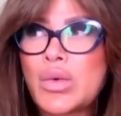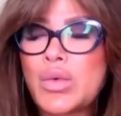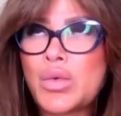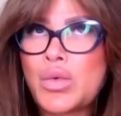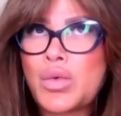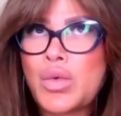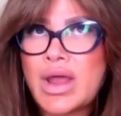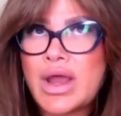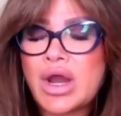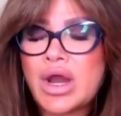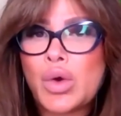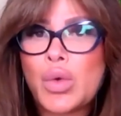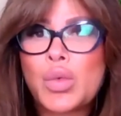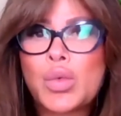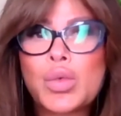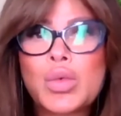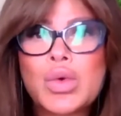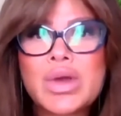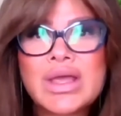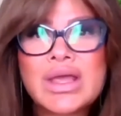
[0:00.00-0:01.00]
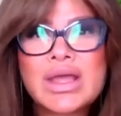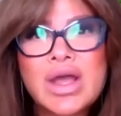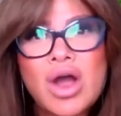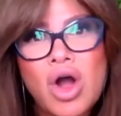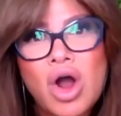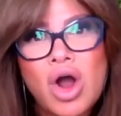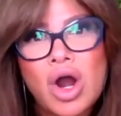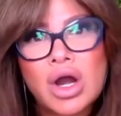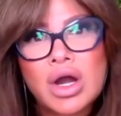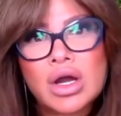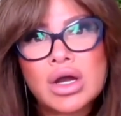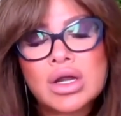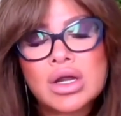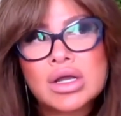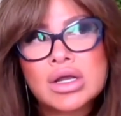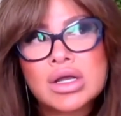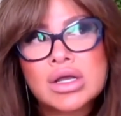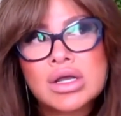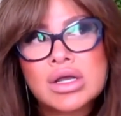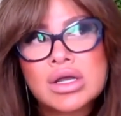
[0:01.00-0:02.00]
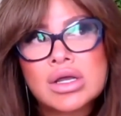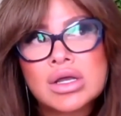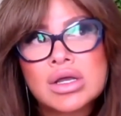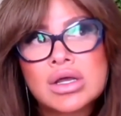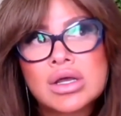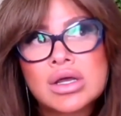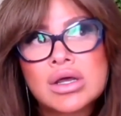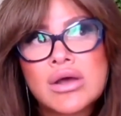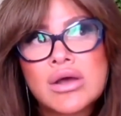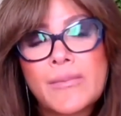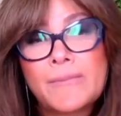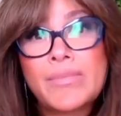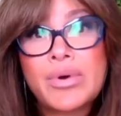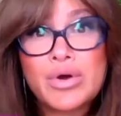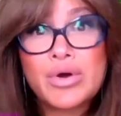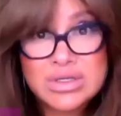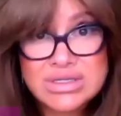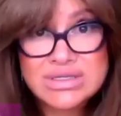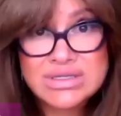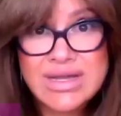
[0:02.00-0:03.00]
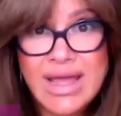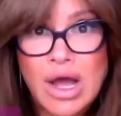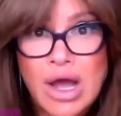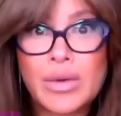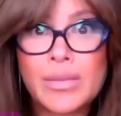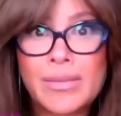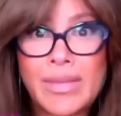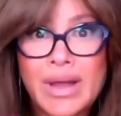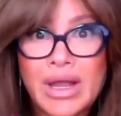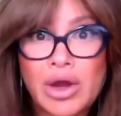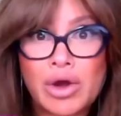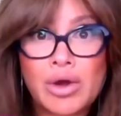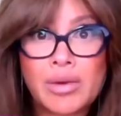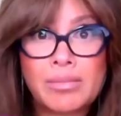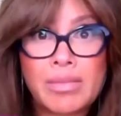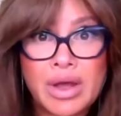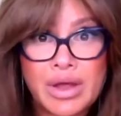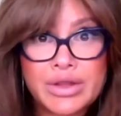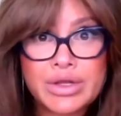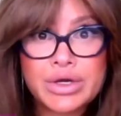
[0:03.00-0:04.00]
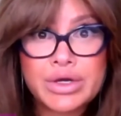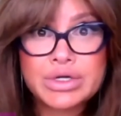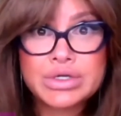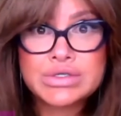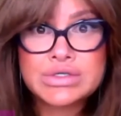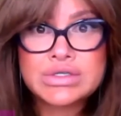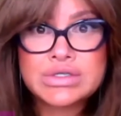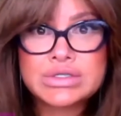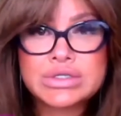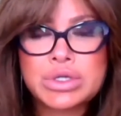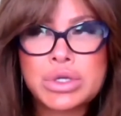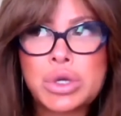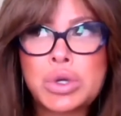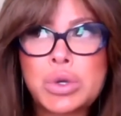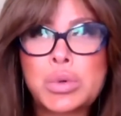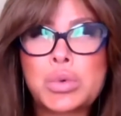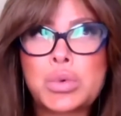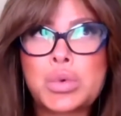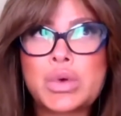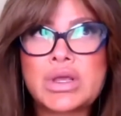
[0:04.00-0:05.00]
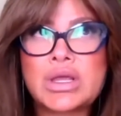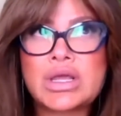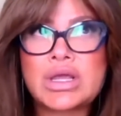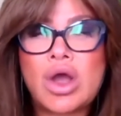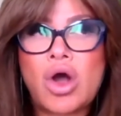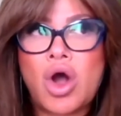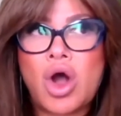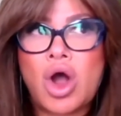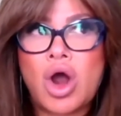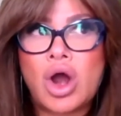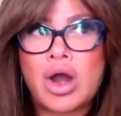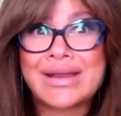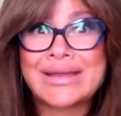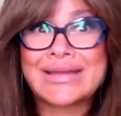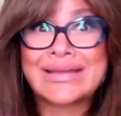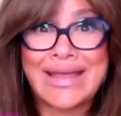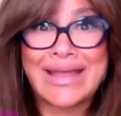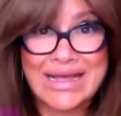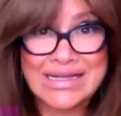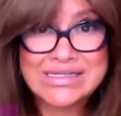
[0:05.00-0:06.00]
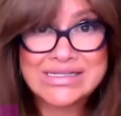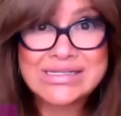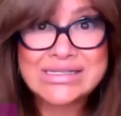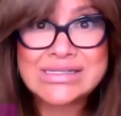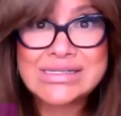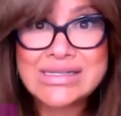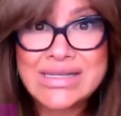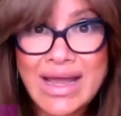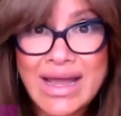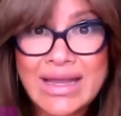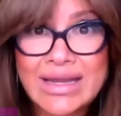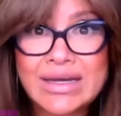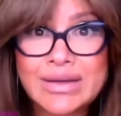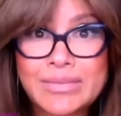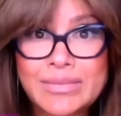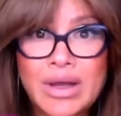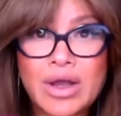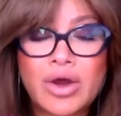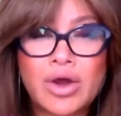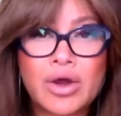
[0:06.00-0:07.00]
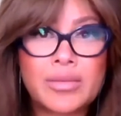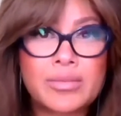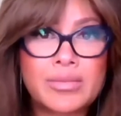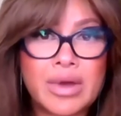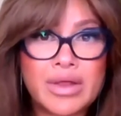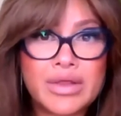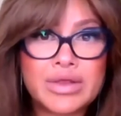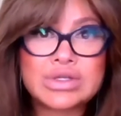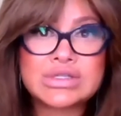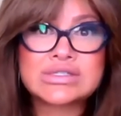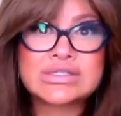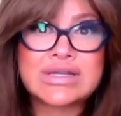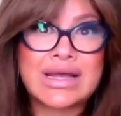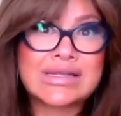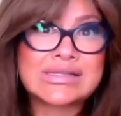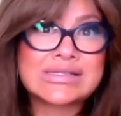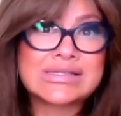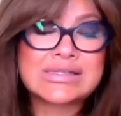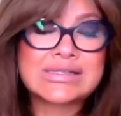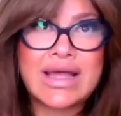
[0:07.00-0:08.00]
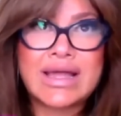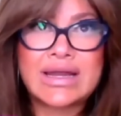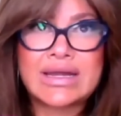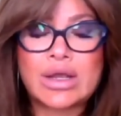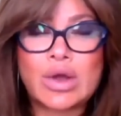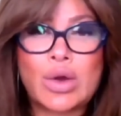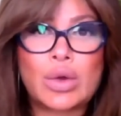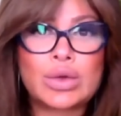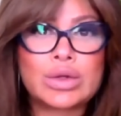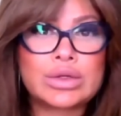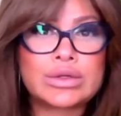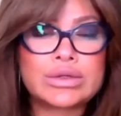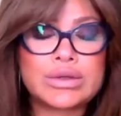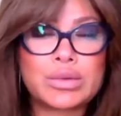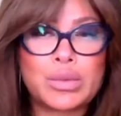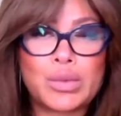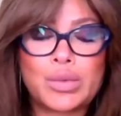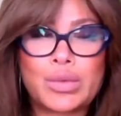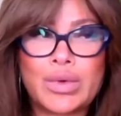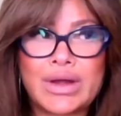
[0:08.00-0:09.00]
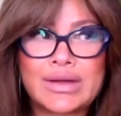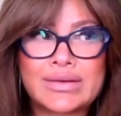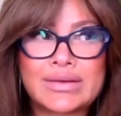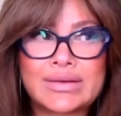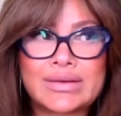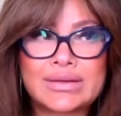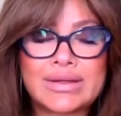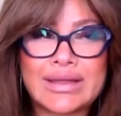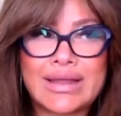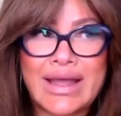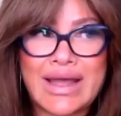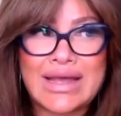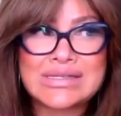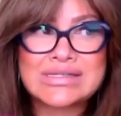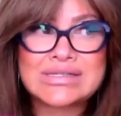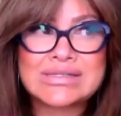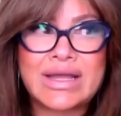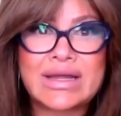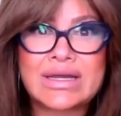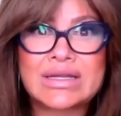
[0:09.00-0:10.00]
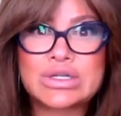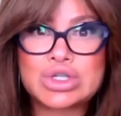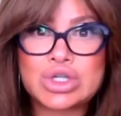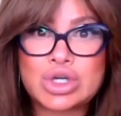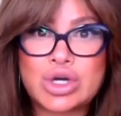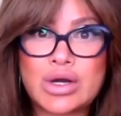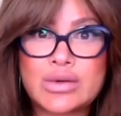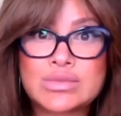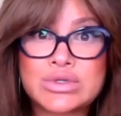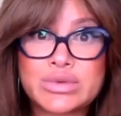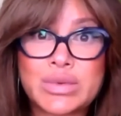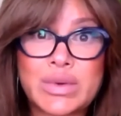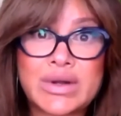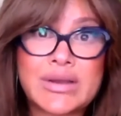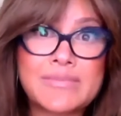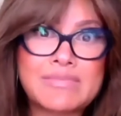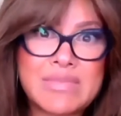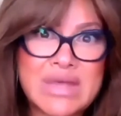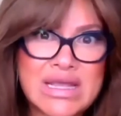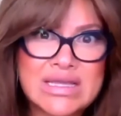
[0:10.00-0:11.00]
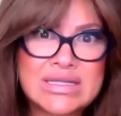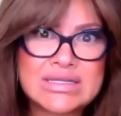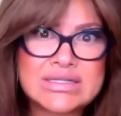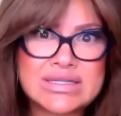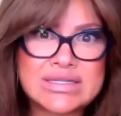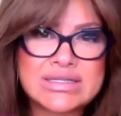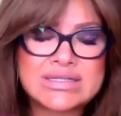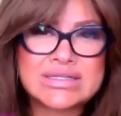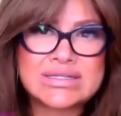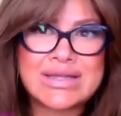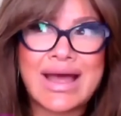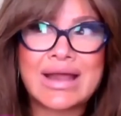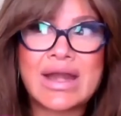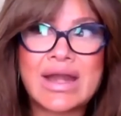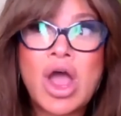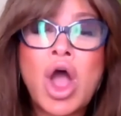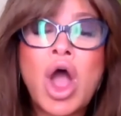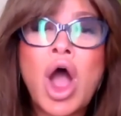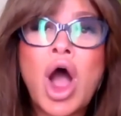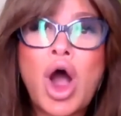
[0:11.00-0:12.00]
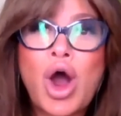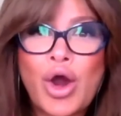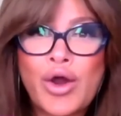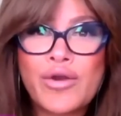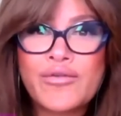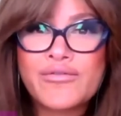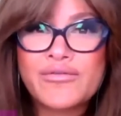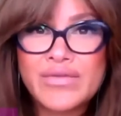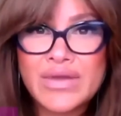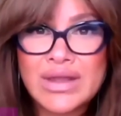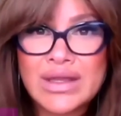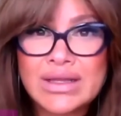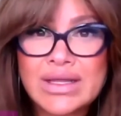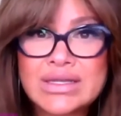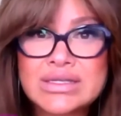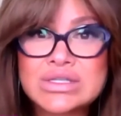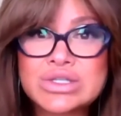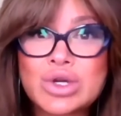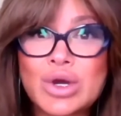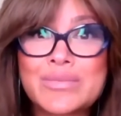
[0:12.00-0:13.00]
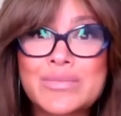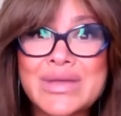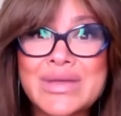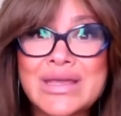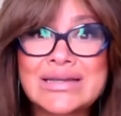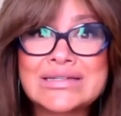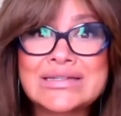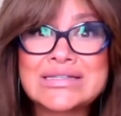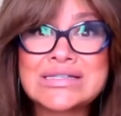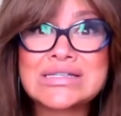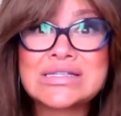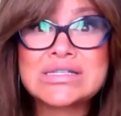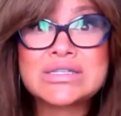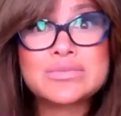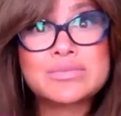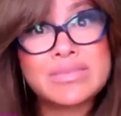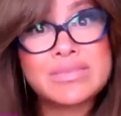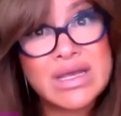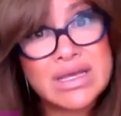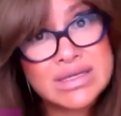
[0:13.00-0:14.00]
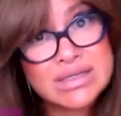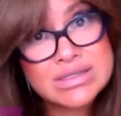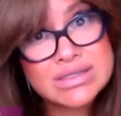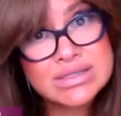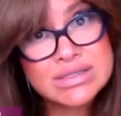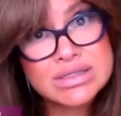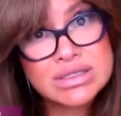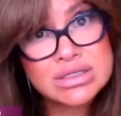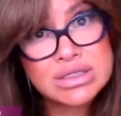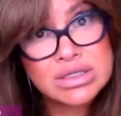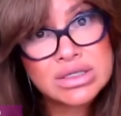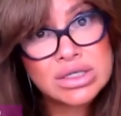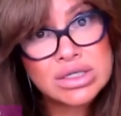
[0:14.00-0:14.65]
where we are put down by our mothers we are gaslighted by our mothers gaslighting all what the gaslighting terms what it means is that our feelings are being dismissed